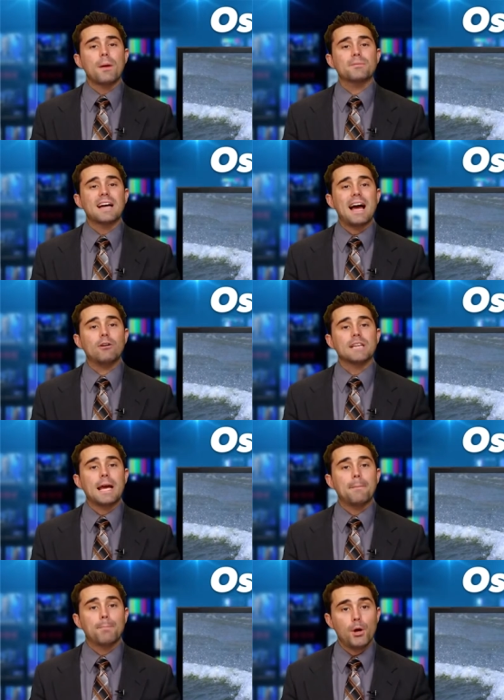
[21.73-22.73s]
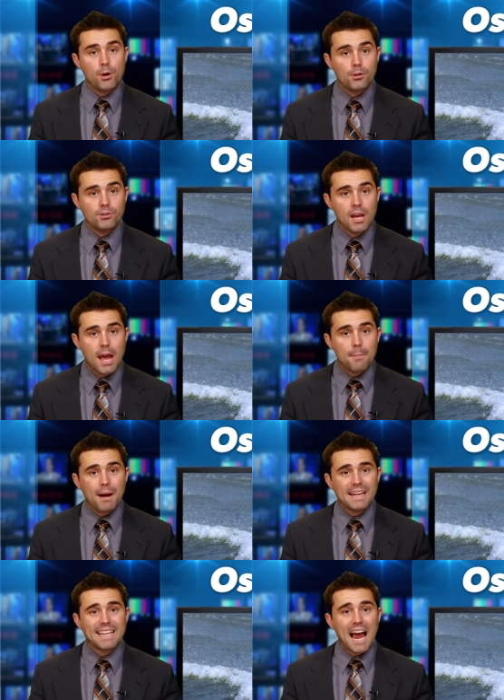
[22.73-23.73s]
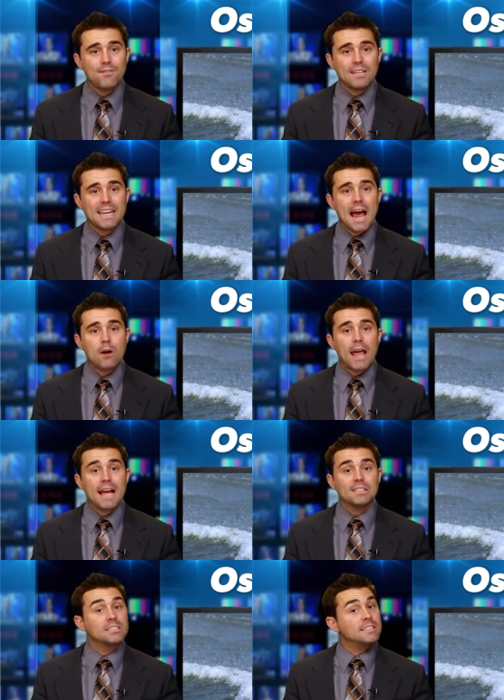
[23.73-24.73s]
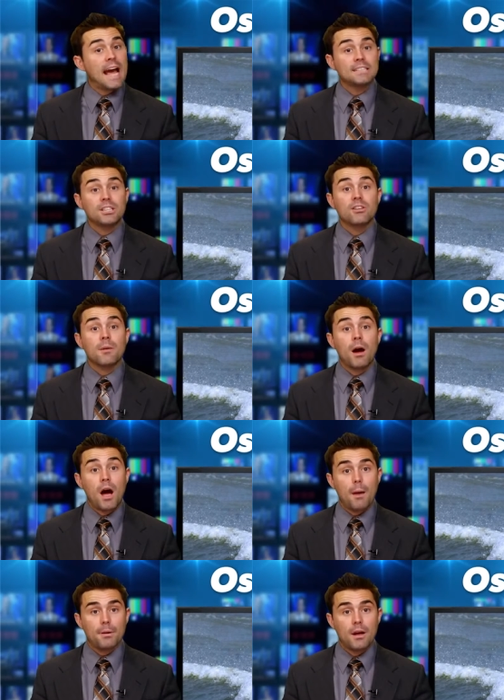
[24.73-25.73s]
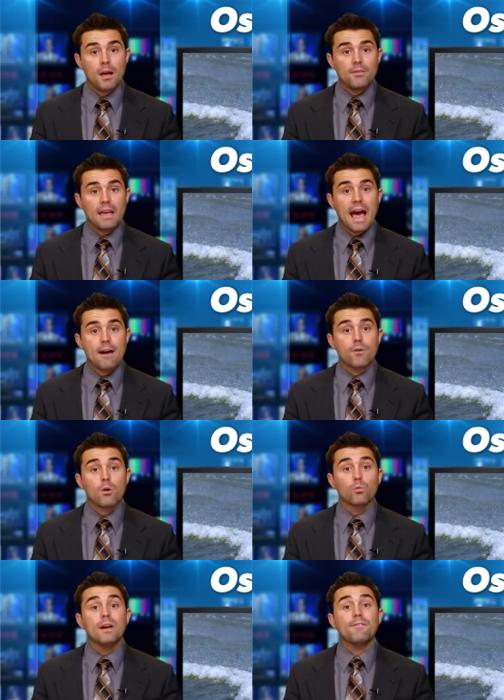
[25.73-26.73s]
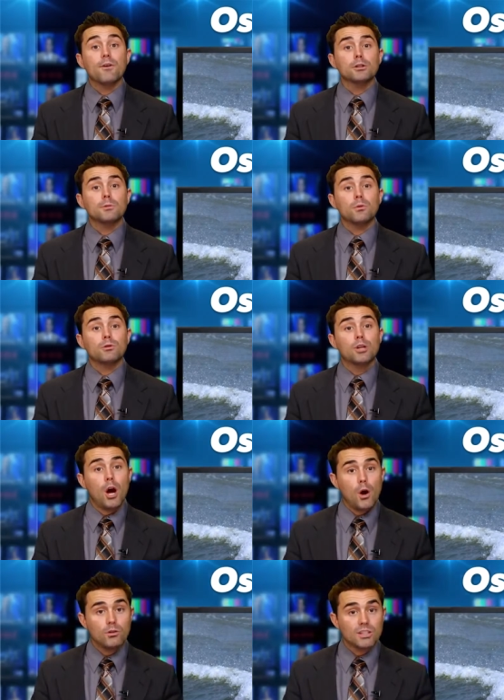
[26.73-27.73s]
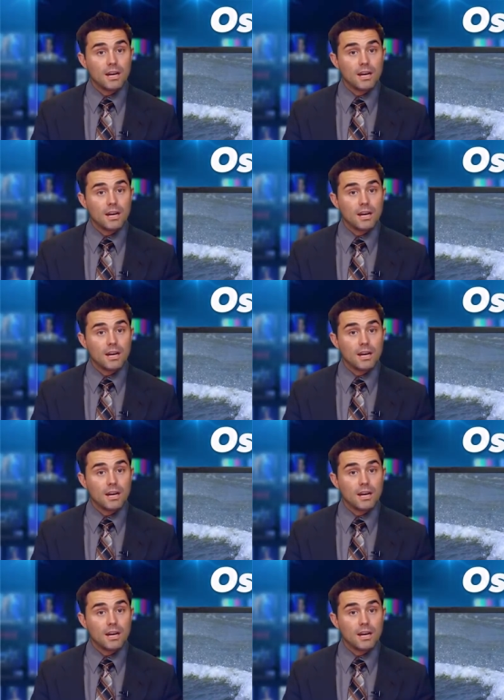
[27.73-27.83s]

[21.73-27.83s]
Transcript: reptiles, and birds by diving down and snatching them up. They have reversible toes,